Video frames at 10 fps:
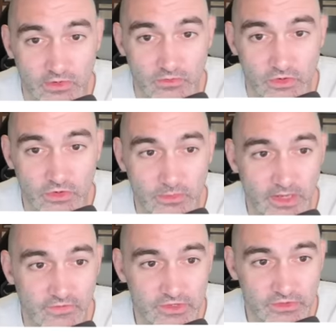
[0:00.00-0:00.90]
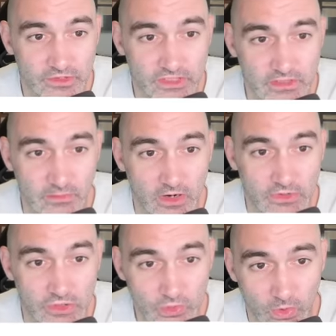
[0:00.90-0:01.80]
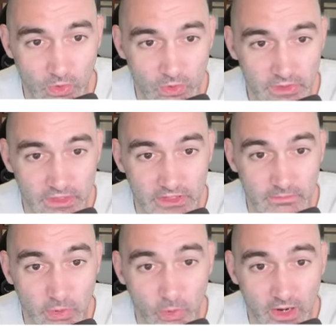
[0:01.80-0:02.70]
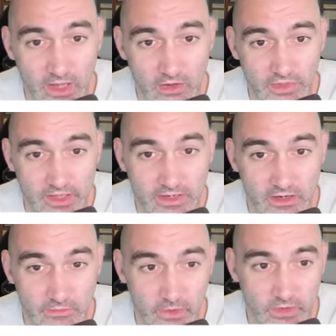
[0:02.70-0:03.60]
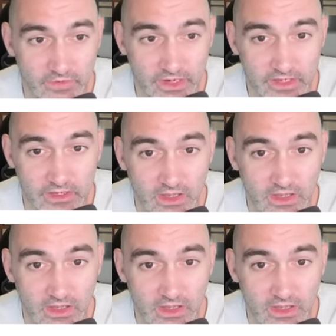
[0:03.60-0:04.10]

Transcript: recruited by official system, are too old, in poor health, and unmotivated.